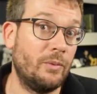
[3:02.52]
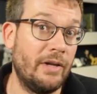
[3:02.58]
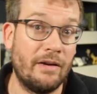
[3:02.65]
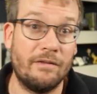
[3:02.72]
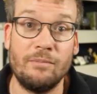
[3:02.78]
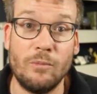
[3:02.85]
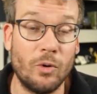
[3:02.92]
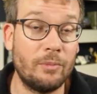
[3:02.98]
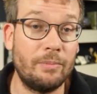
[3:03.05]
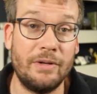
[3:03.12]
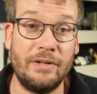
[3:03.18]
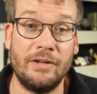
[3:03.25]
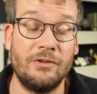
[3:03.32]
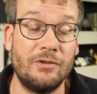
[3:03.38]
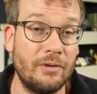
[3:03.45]
we have more
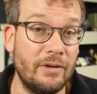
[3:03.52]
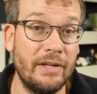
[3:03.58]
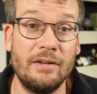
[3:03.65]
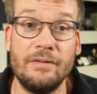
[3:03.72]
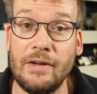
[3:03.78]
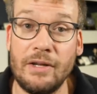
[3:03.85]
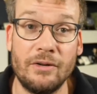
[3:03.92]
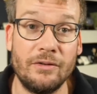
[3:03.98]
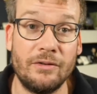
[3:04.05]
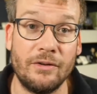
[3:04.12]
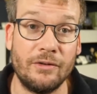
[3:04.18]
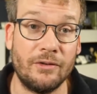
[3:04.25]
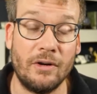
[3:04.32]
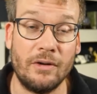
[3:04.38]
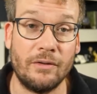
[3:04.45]
potential innovators
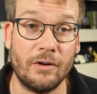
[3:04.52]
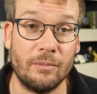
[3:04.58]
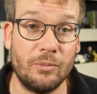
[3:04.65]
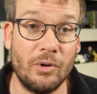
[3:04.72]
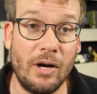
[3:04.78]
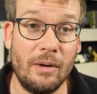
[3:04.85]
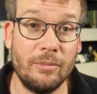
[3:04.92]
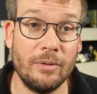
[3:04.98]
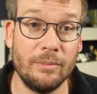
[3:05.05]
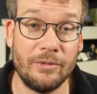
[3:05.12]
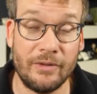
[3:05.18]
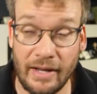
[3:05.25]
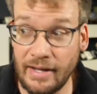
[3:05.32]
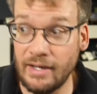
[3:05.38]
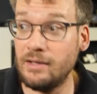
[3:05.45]
to solve our
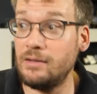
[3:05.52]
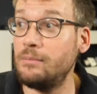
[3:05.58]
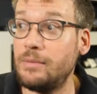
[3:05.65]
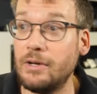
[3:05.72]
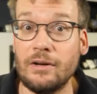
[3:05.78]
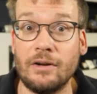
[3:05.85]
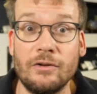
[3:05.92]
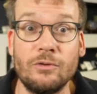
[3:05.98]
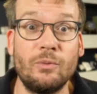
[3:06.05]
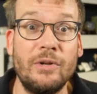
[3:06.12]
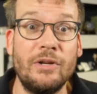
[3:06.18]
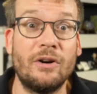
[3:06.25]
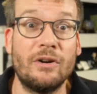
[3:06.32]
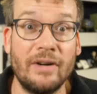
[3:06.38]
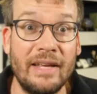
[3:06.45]
problems, and because
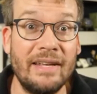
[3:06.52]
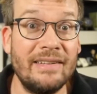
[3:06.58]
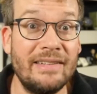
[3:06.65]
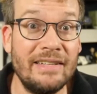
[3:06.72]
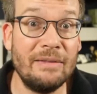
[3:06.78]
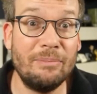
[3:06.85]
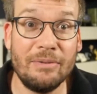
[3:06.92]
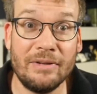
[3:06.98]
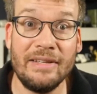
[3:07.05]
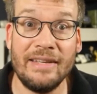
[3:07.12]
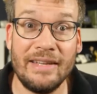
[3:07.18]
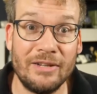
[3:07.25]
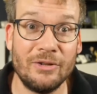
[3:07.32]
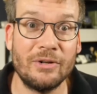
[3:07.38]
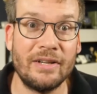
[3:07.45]
we are a
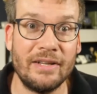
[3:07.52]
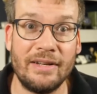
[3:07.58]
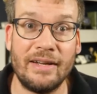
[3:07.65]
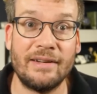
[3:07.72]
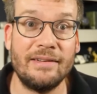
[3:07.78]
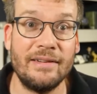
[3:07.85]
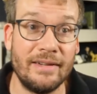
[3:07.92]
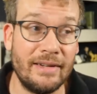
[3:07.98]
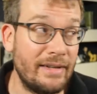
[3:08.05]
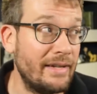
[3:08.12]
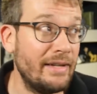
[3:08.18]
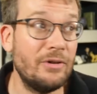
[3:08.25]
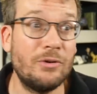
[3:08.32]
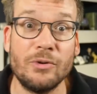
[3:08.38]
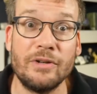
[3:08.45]
deeply interconnected and
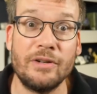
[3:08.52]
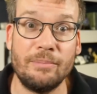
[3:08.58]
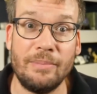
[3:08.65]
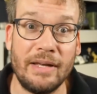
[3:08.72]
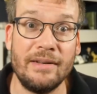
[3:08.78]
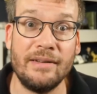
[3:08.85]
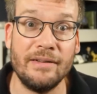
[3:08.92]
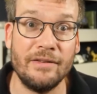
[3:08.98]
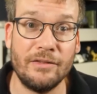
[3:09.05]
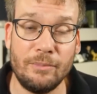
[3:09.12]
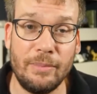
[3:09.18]
interdependent